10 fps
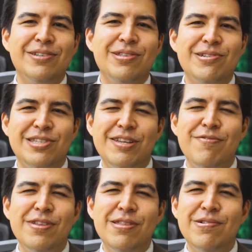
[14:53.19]
there's
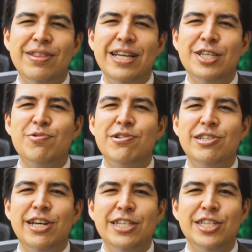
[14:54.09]
different little things where it
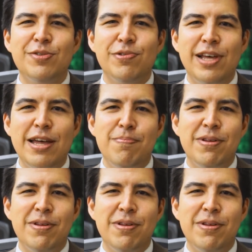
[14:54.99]
changes for that.